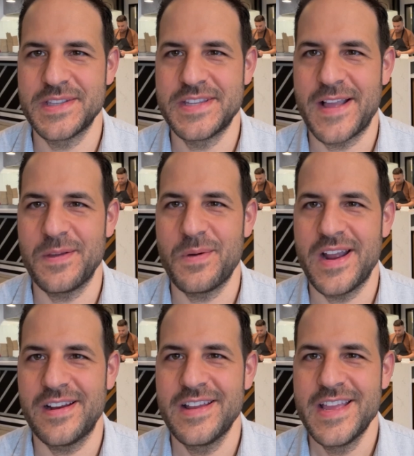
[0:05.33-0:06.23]

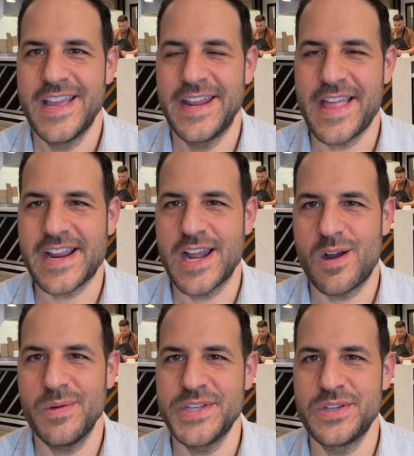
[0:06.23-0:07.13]
Delaware, and like I
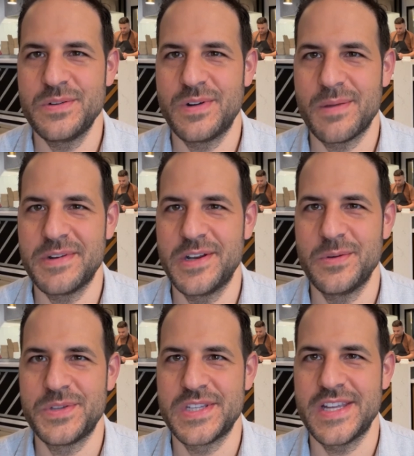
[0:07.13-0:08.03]
always do when I'm in a
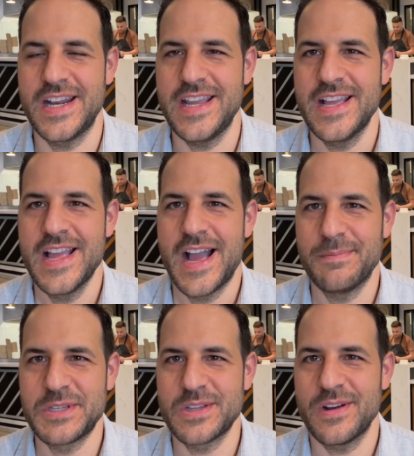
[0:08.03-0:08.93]
new city,
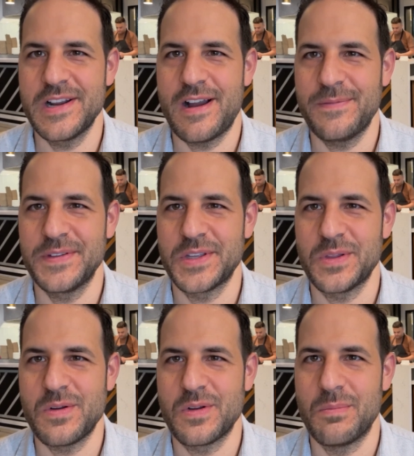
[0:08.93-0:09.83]
I'm starting off at the
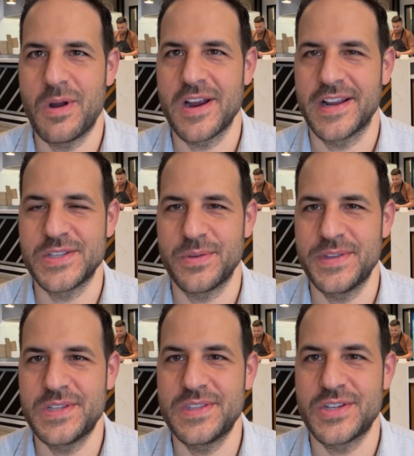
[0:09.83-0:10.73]
local market. So
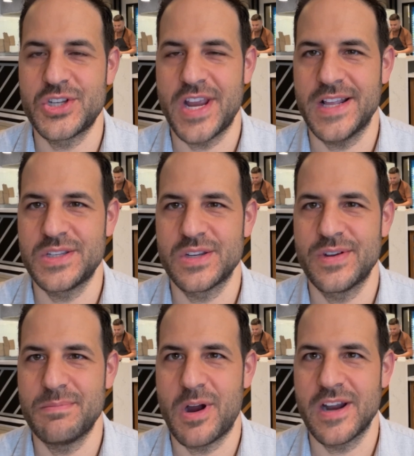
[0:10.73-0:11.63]
this is the
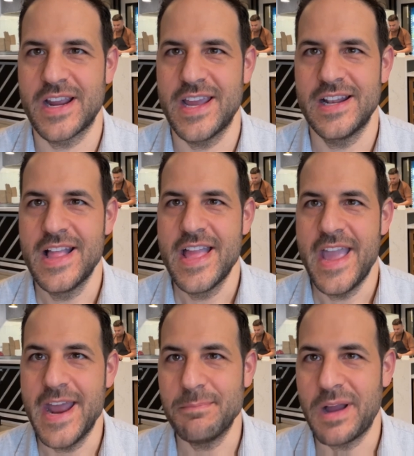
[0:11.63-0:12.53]
Chancery Market,
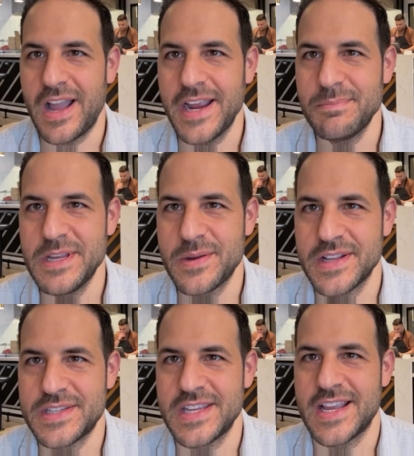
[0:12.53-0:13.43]
and behind me you
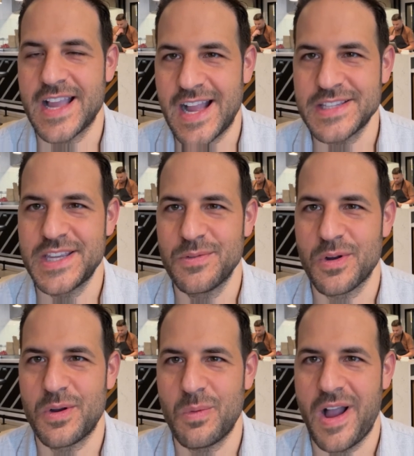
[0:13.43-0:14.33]
could see Kati
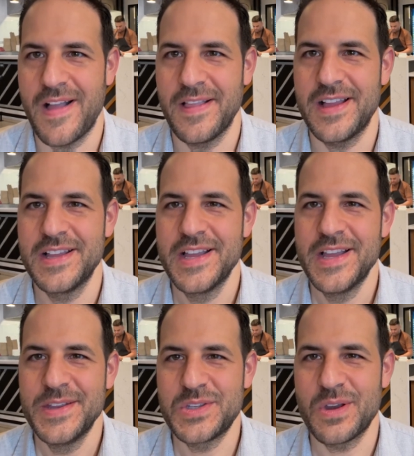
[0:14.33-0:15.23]
Roll Walla.
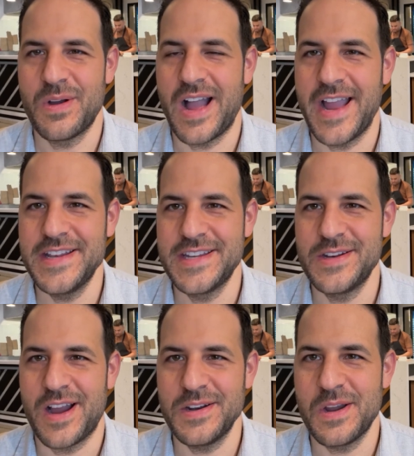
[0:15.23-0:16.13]
So I did
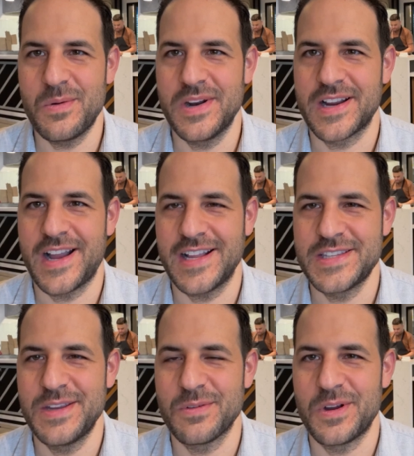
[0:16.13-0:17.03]
not know what a
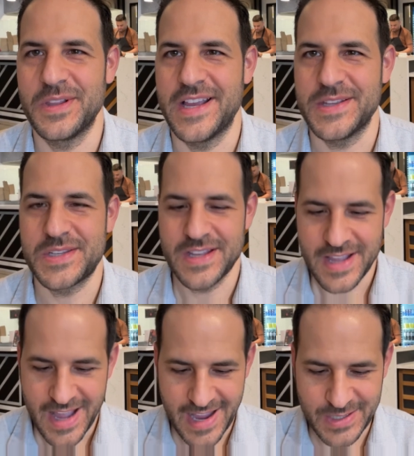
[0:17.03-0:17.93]
Kati Roll is.
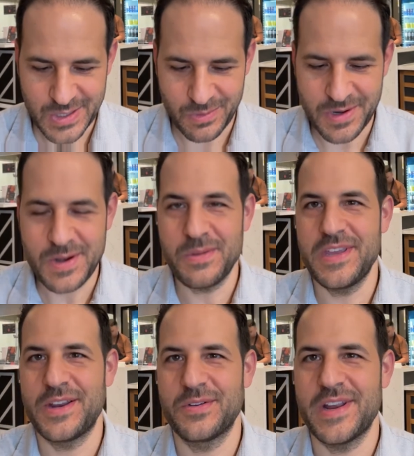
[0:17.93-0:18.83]
I sort of know
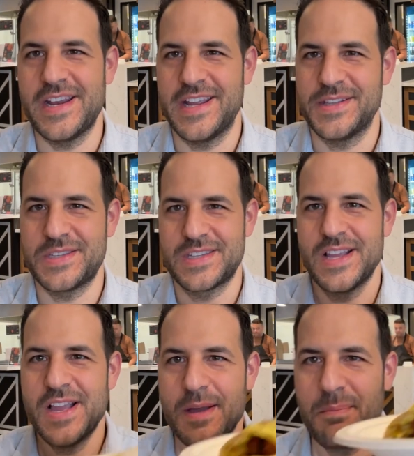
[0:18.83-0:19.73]
the ingredients,
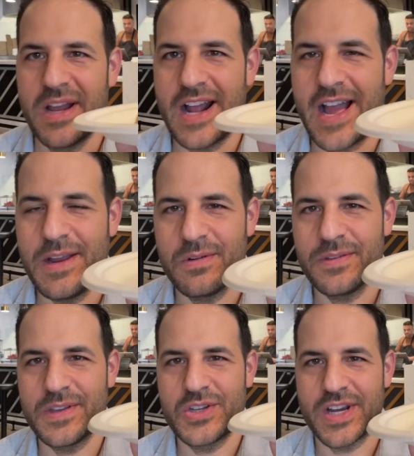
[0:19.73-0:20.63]
but I
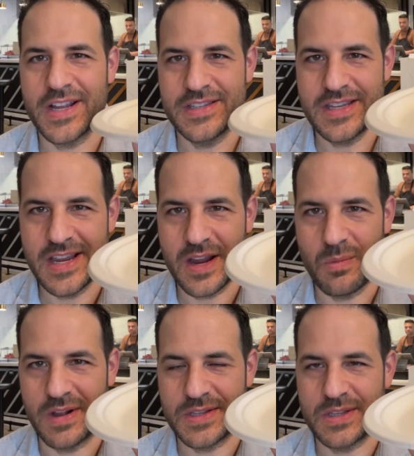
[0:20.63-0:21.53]
ordered the chicken tikka one.